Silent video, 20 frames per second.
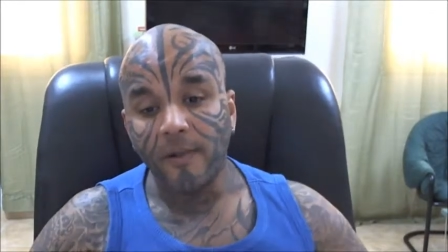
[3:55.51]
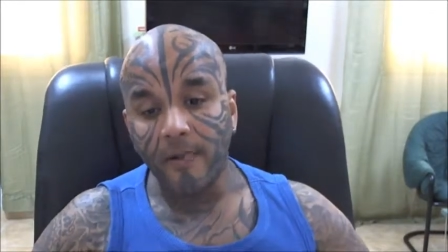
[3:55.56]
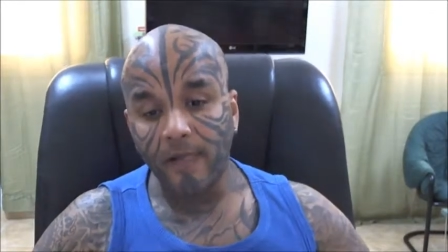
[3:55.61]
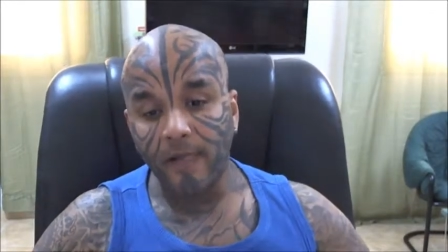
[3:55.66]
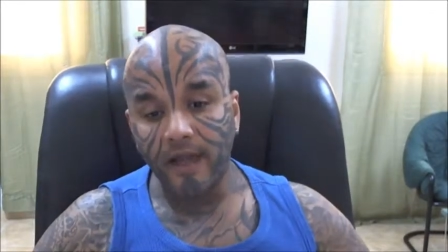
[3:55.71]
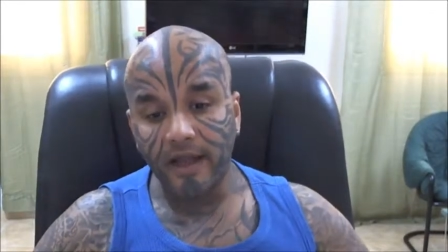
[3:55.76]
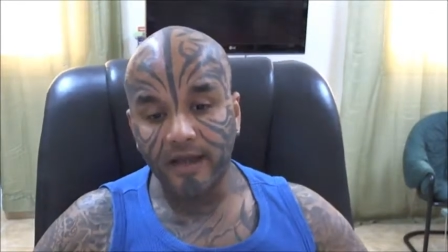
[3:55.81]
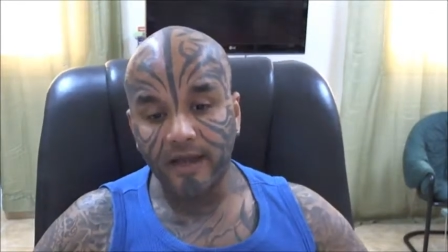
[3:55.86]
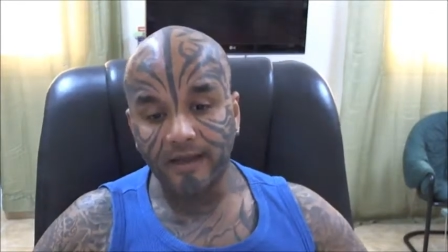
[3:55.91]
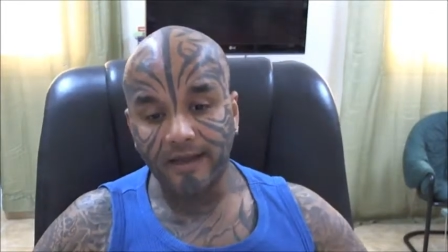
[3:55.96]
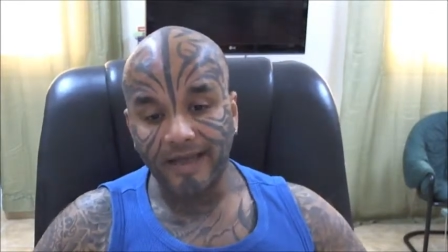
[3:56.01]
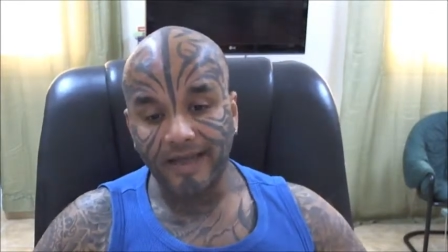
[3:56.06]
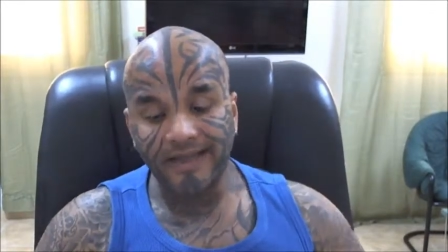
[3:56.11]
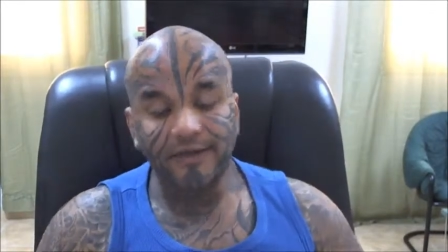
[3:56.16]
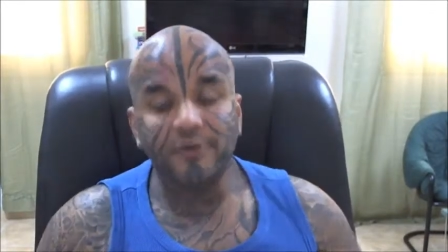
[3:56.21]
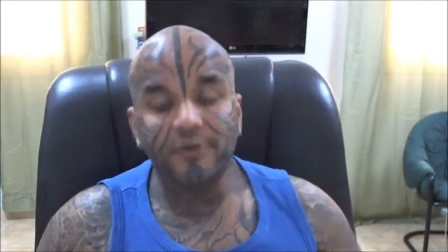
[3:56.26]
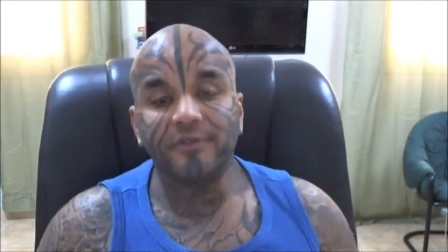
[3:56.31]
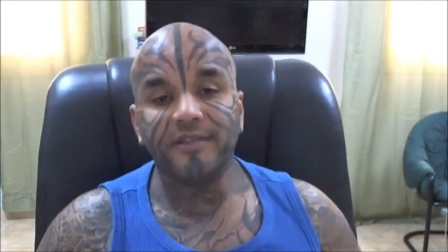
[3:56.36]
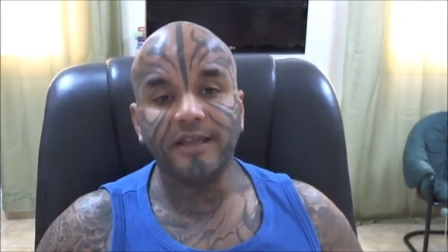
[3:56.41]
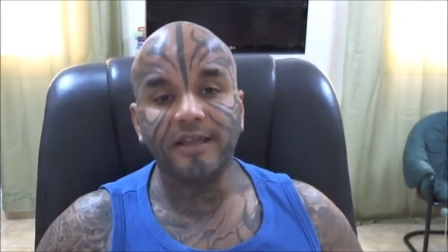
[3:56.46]
And I
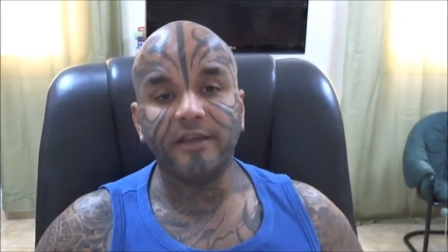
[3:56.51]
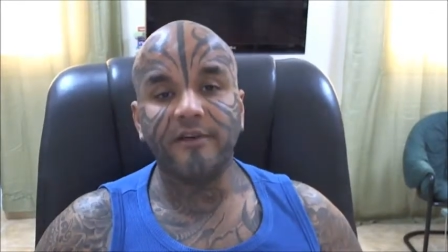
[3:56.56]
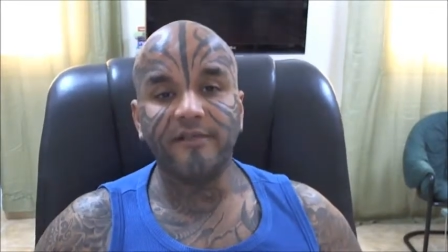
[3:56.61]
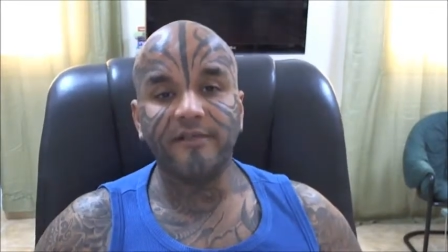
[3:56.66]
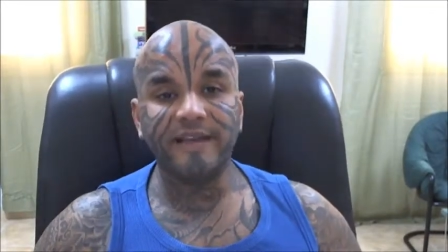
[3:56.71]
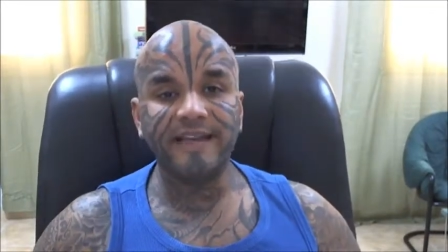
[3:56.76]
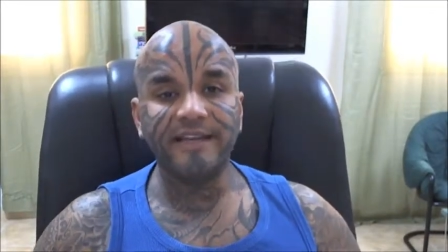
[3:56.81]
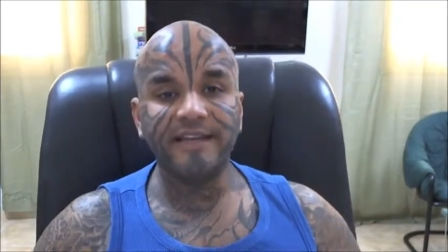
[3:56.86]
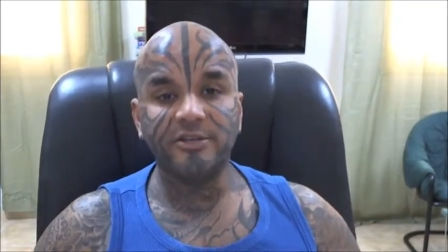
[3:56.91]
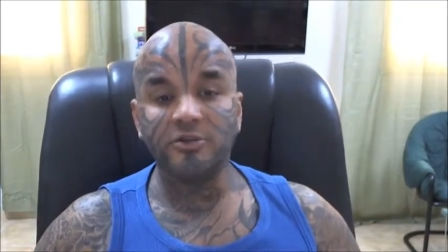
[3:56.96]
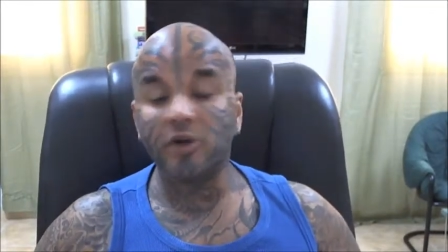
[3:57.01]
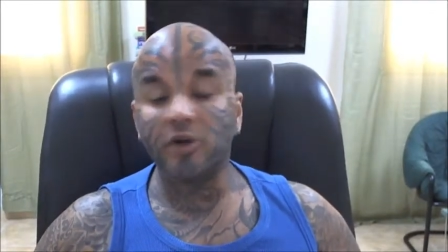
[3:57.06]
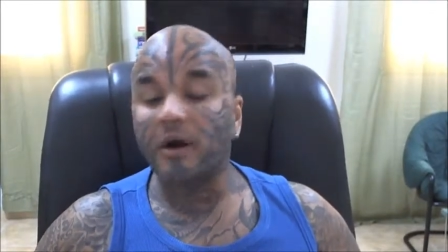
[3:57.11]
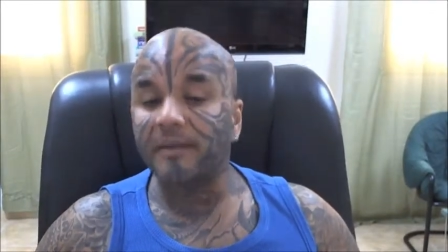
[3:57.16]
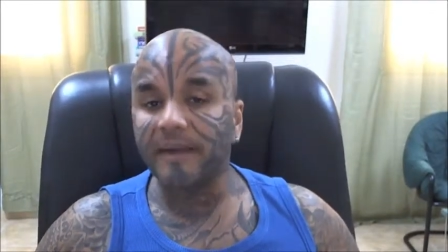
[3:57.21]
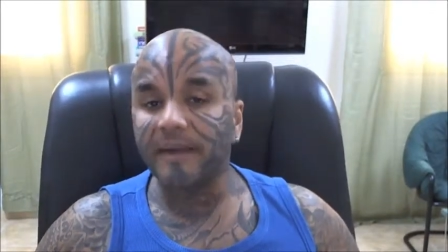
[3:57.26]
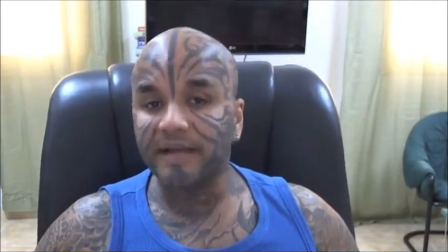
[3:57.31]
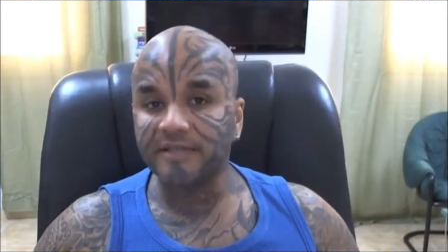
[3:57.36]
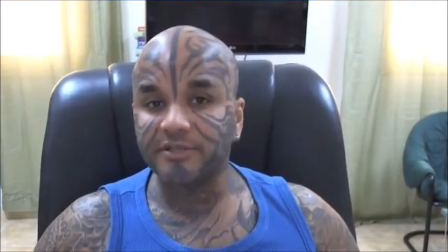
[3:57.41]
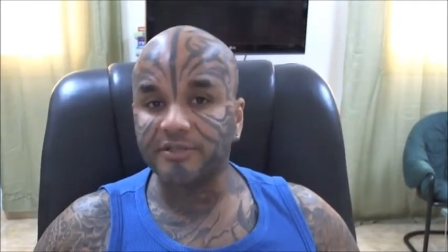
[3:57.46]
couldn't think of any
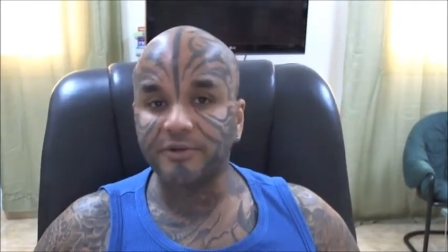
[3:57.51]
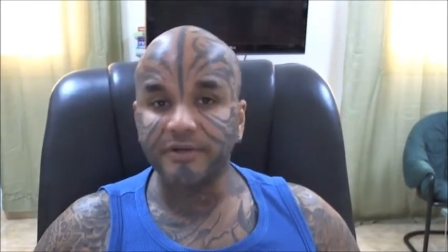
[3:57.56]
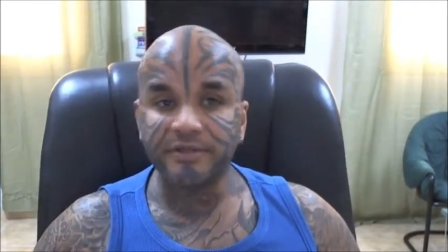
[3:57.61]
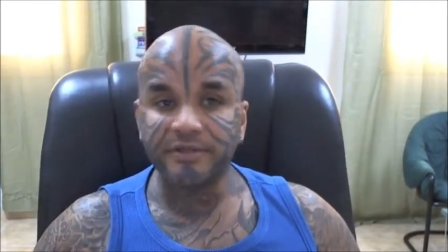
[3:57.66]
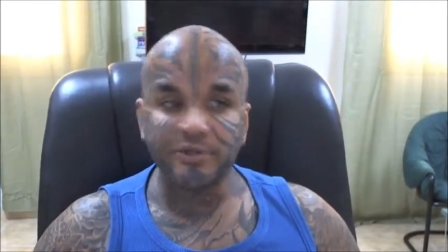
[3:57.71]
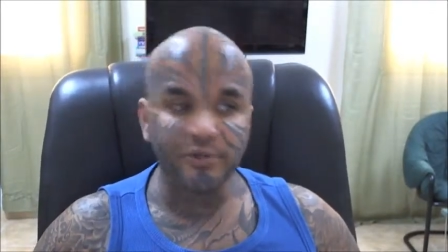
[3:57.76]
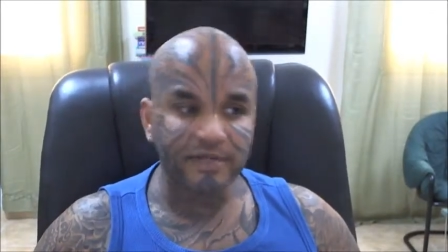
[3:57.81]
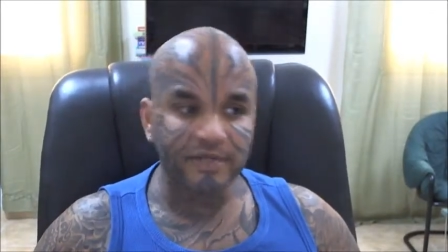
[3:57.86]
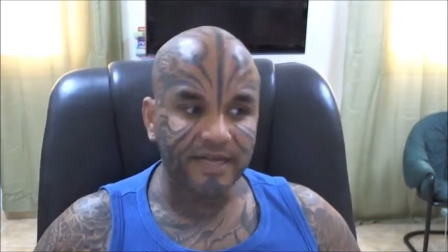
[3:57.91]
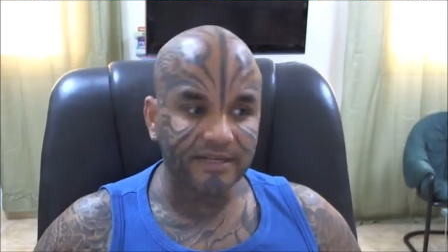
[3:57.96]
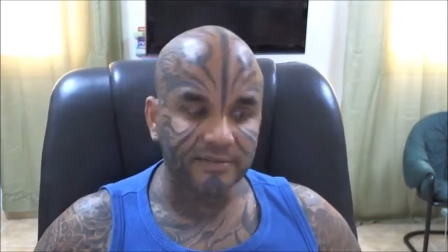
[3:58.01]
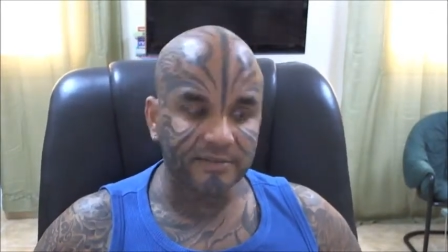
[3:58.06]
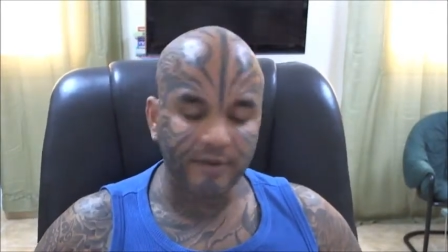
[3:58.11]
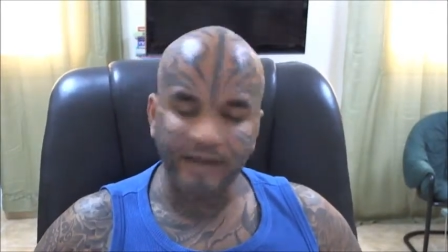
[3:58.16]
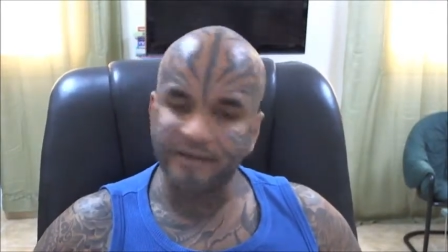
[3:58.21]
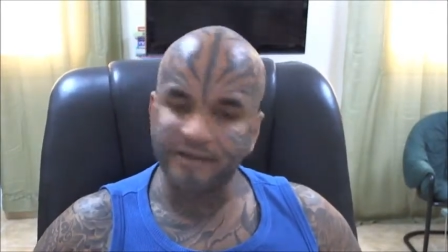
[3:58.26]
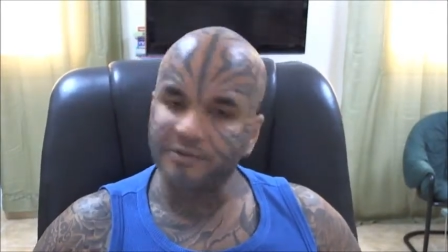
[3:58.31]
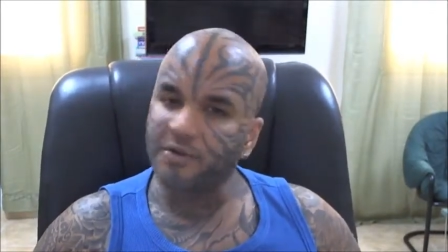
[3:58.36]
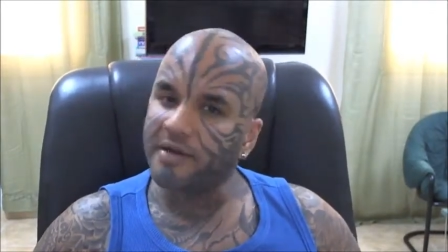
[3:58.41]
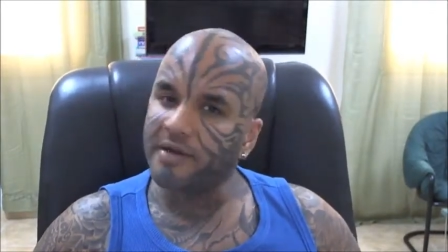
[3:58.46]
drawbacks to it. So that is why
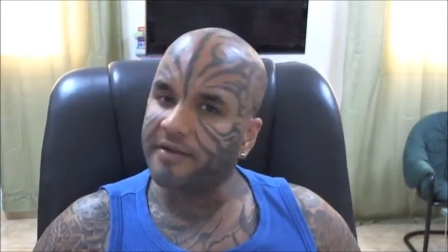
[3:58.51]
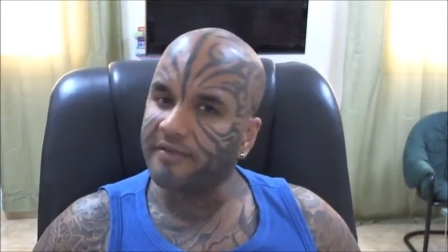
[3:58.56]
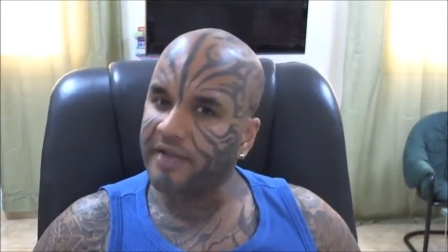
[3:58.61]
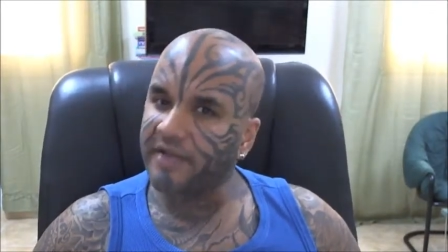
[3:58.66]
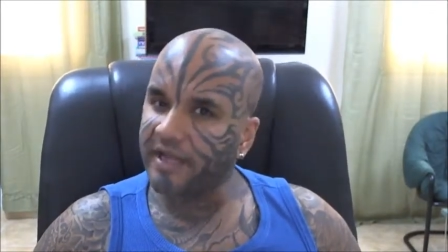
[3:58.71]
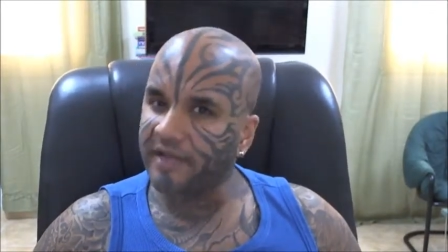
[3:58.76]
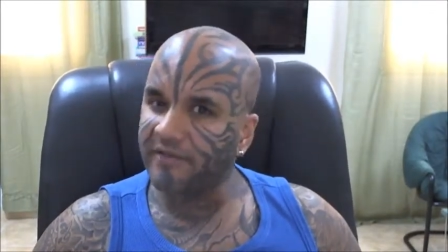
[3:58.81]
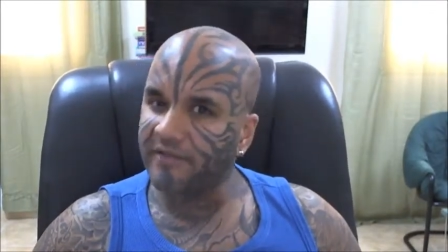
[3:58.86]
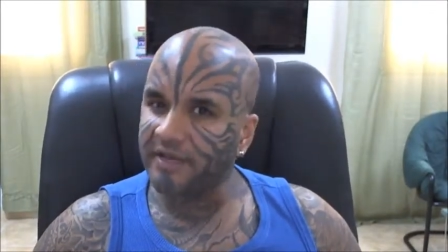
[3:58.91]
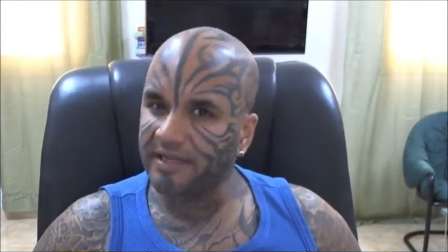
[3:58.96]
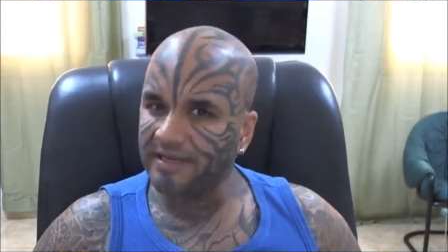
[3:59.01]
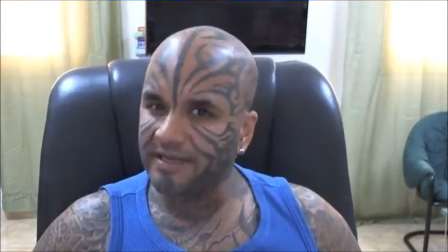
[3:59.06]
I straight away give it a